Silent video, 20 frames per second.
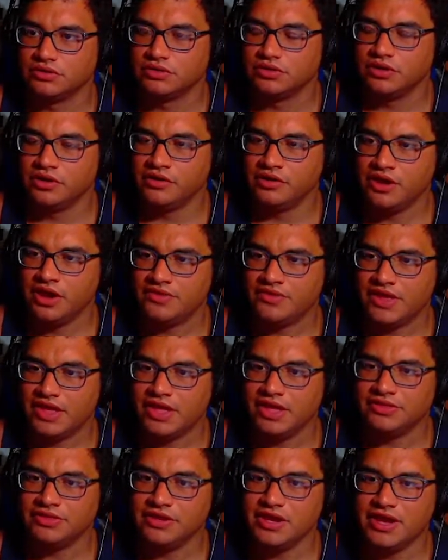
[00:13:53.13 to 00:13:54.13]
Oh yeah,
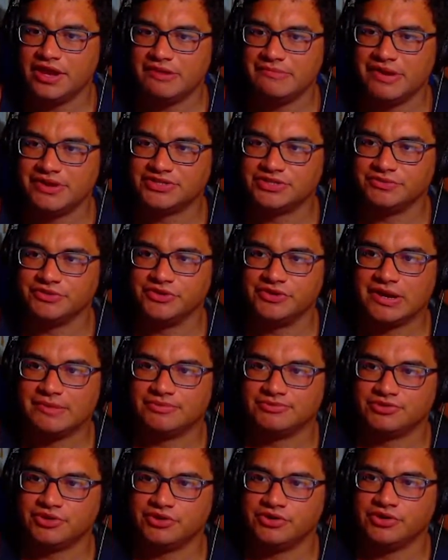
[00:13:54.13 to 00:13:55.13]
in the animation where you grab the
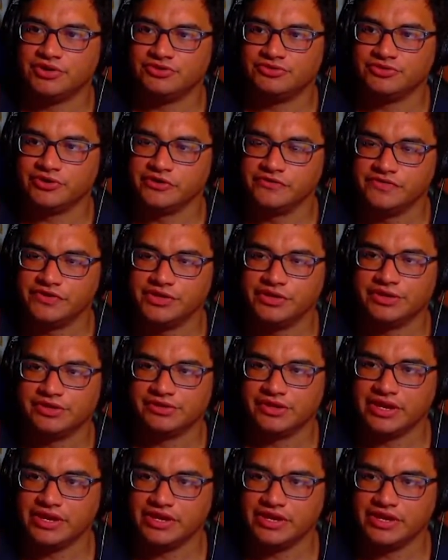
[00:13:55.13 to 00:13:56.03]
trophy, you can